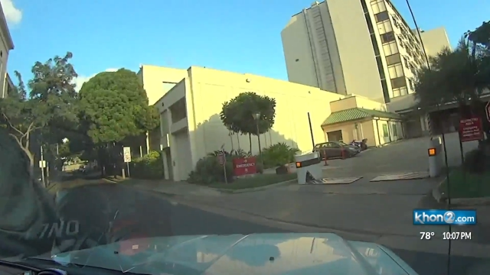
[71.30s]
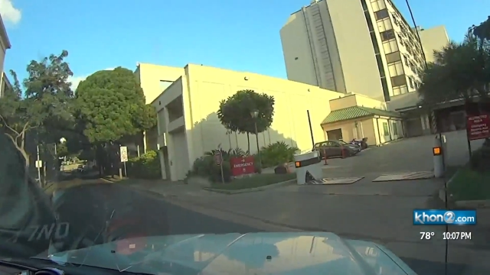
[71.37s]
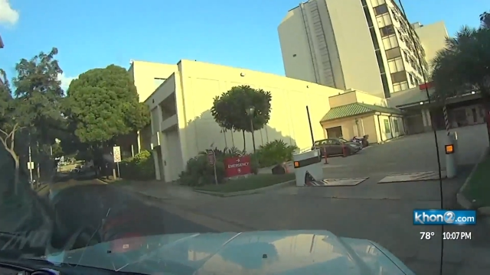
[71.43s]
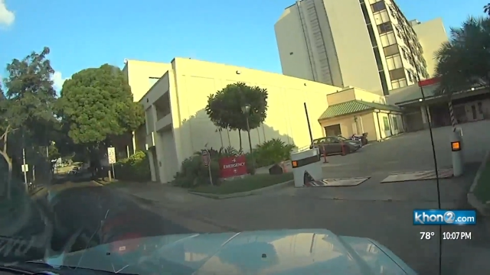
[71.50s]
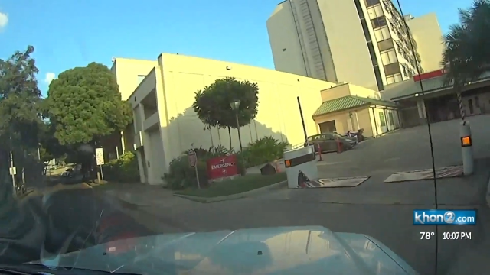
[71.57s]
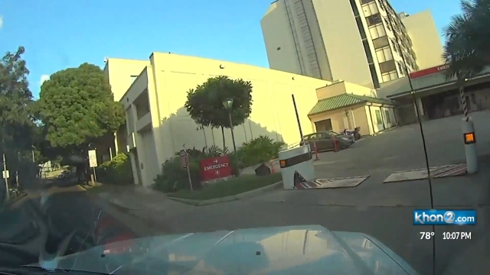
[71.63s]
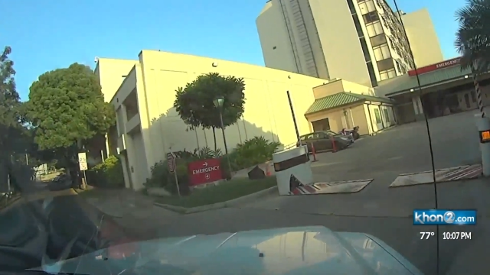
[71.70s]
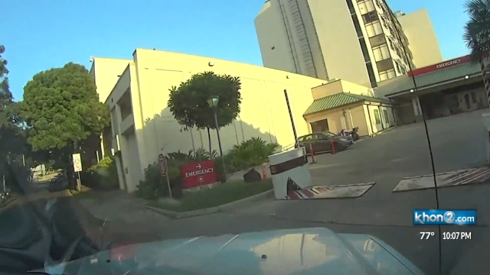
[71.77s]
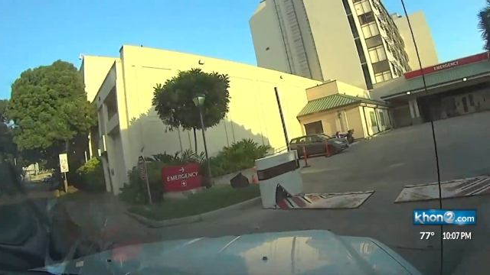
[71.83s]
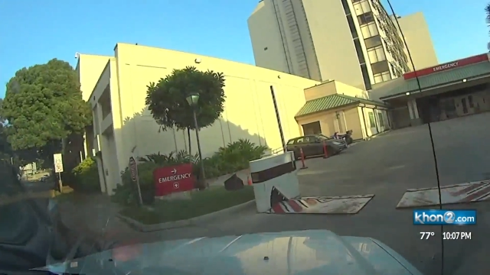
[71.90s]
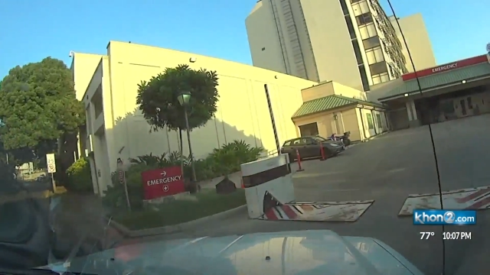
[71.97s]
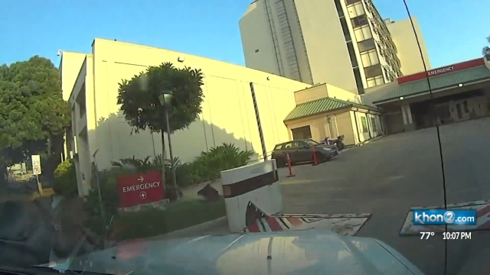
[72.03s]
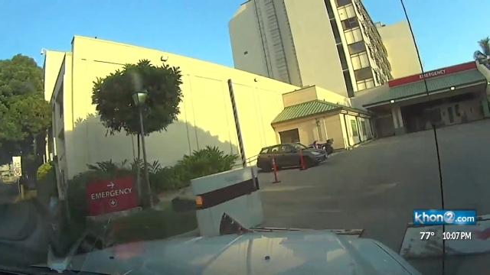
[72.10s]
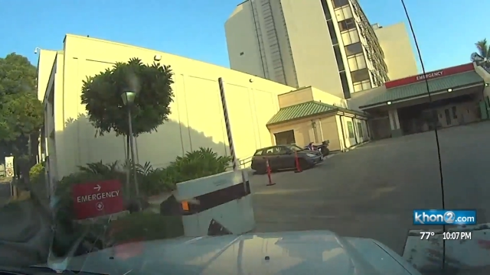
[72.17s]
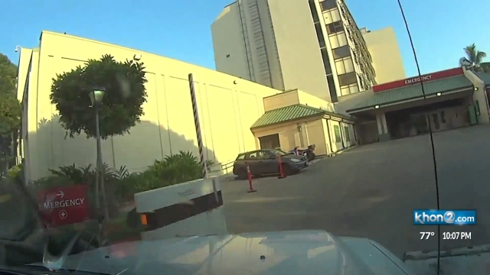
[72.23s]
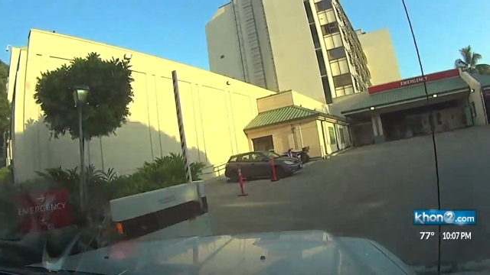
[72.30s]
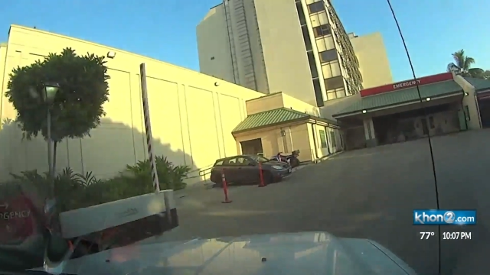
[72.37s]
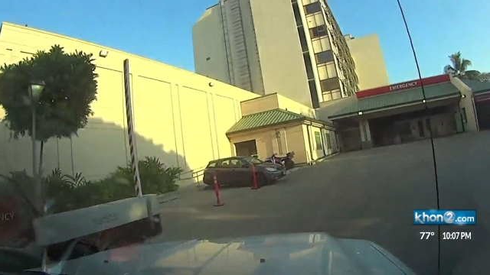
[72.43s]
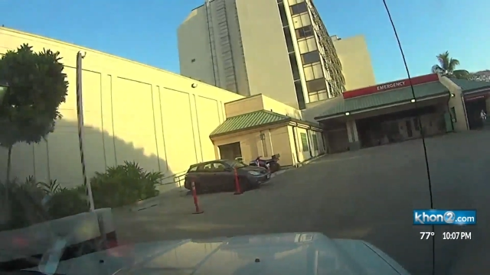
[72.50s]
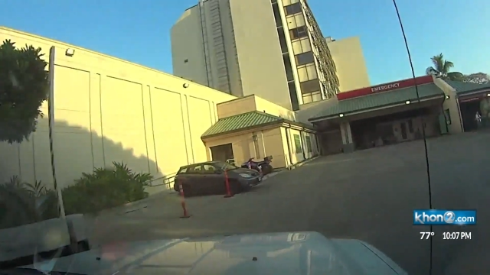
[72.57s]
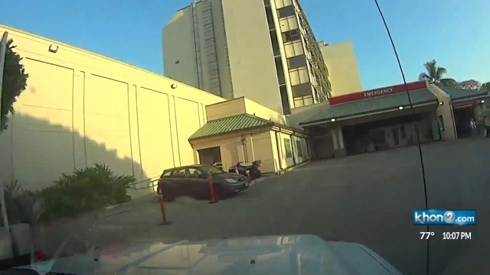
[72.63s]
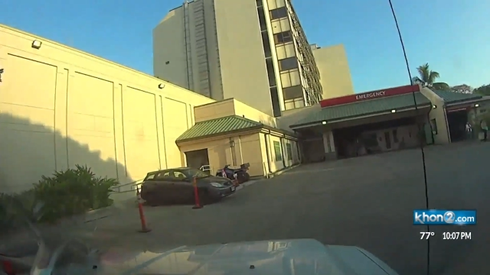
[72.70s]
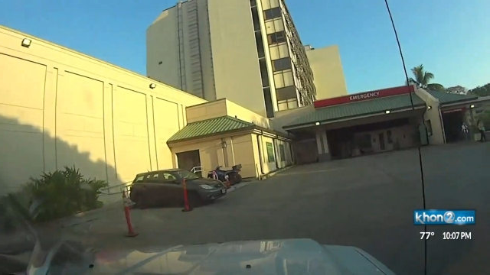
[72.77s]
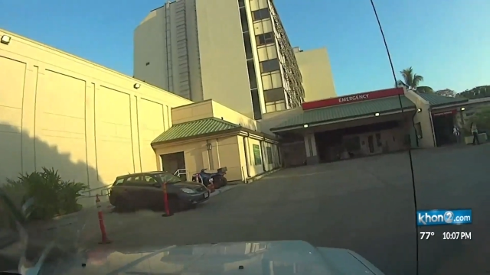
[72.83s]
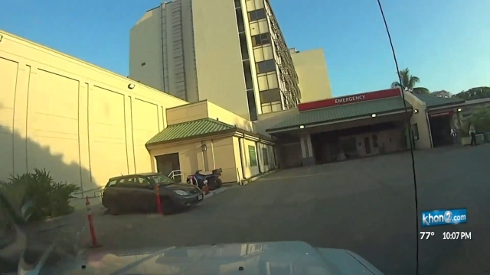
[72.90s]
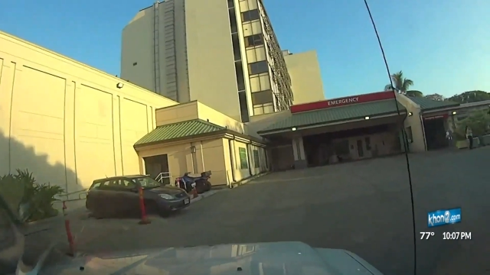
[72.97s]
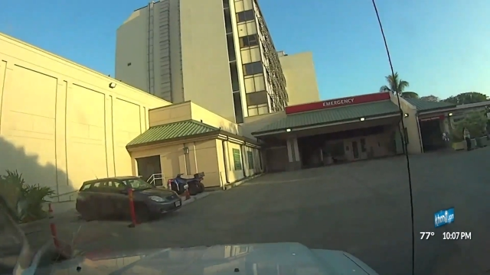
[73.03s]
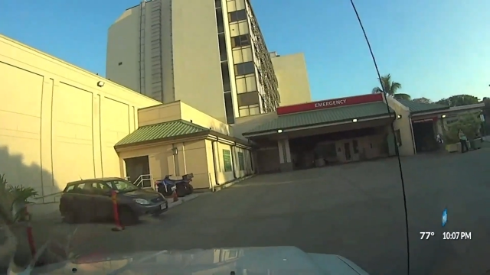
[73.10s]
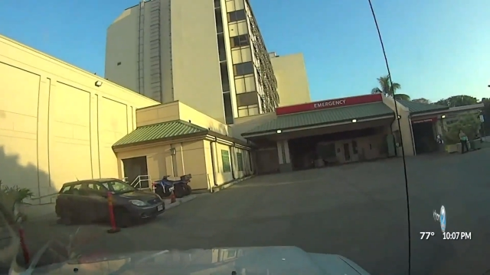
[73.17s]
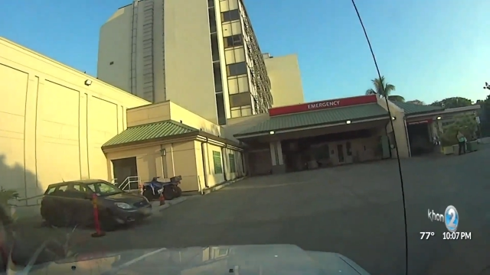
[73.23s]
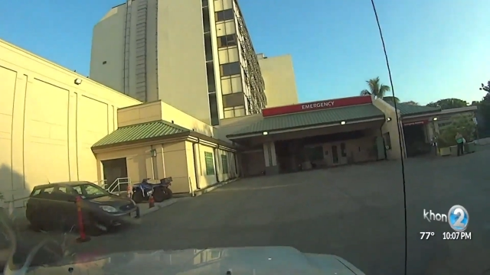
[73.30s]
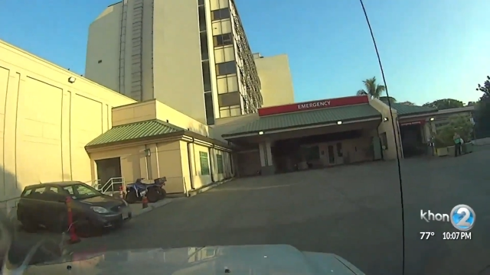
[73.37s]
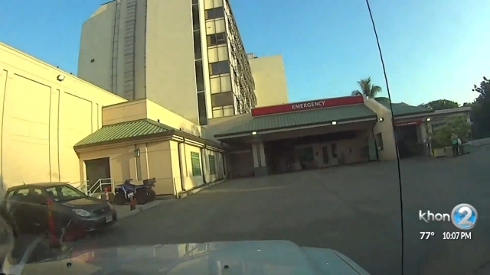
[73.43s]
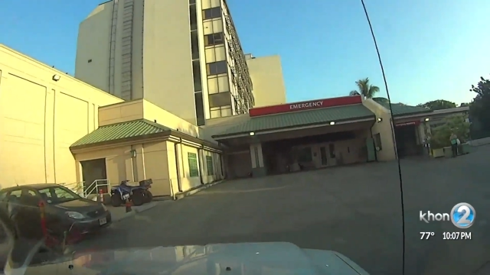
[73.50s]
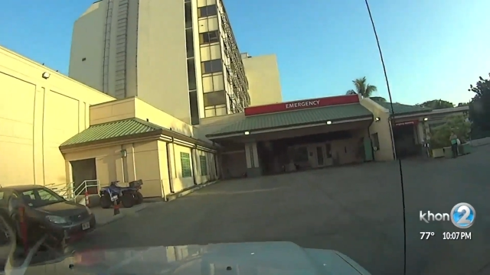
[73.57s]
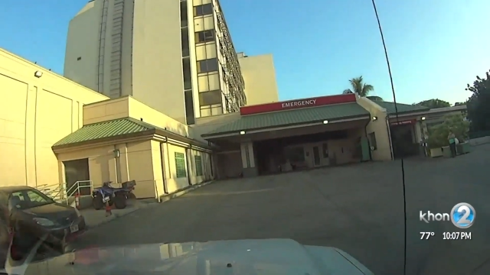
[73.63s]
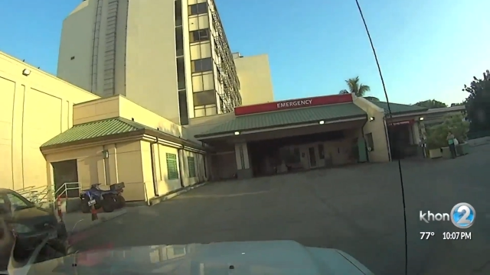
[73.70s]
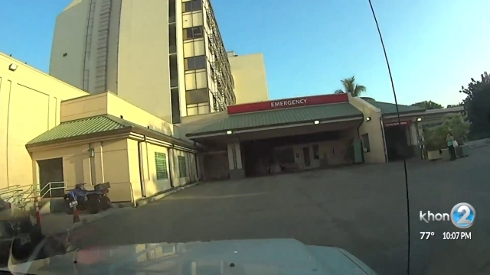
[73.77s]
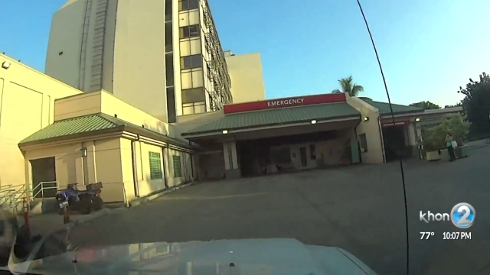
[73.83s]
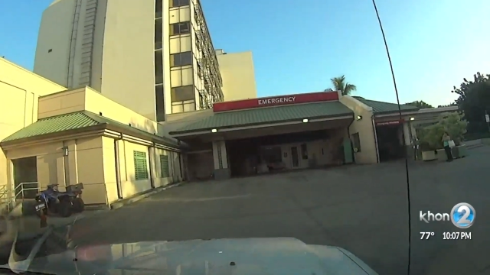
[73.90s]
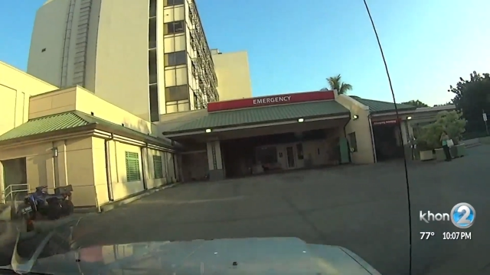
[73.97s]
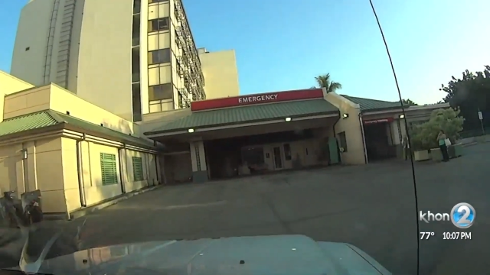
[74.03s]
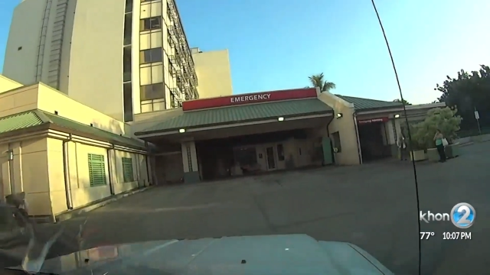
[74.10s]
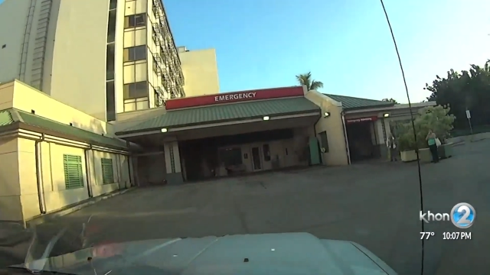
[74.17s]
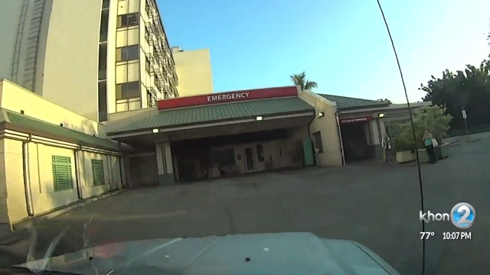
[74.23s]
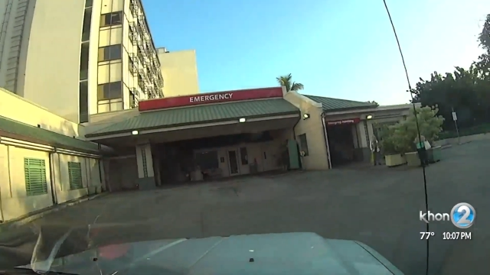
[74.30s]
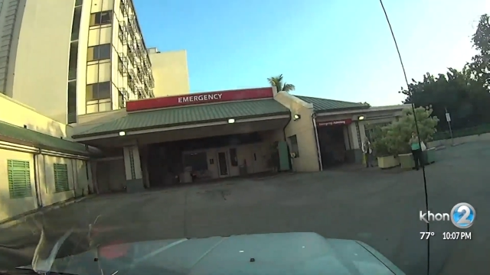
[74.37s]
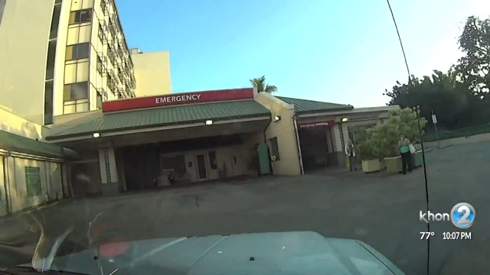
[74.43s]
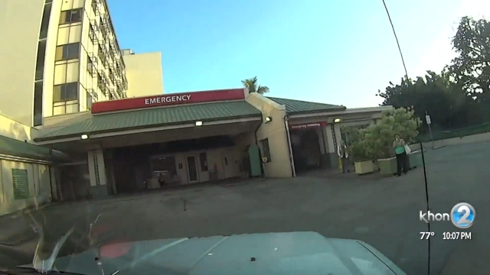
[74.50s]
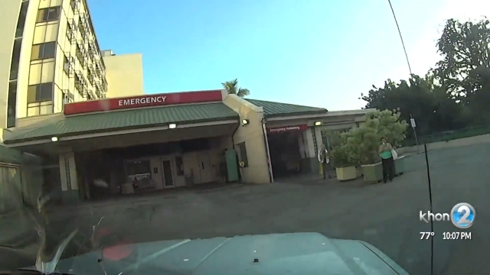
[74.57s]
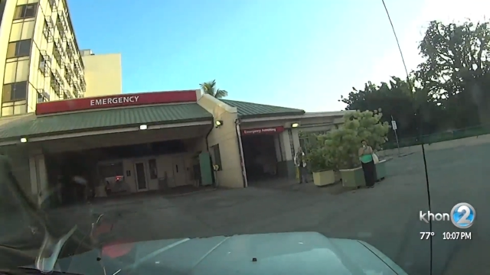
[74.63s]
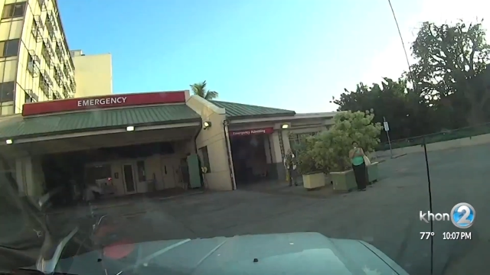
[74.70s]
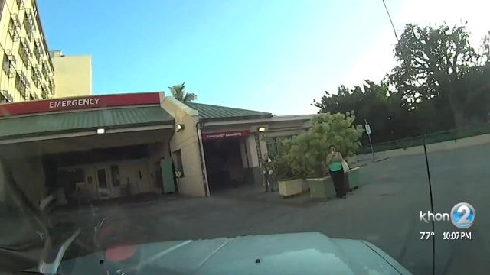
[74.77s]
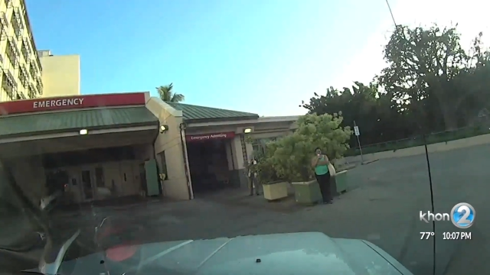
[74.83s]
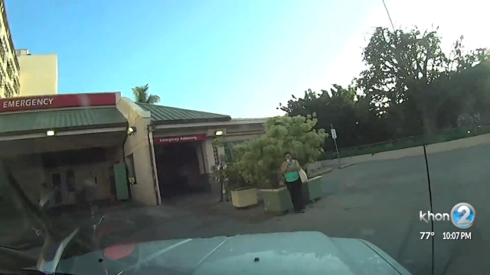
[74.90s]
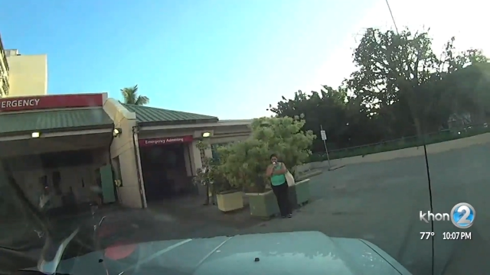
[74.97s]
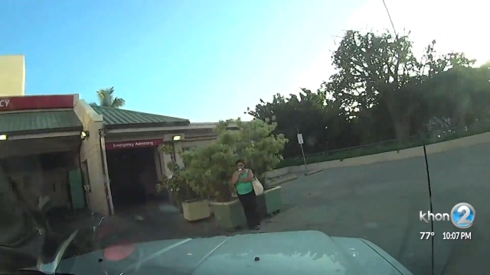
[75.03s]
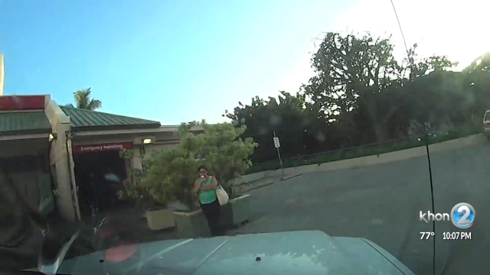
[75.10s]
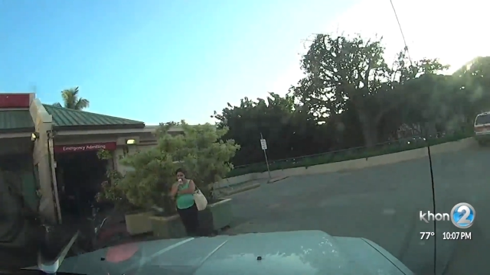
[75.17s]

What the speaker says: No face is visible, so there are no lips to read.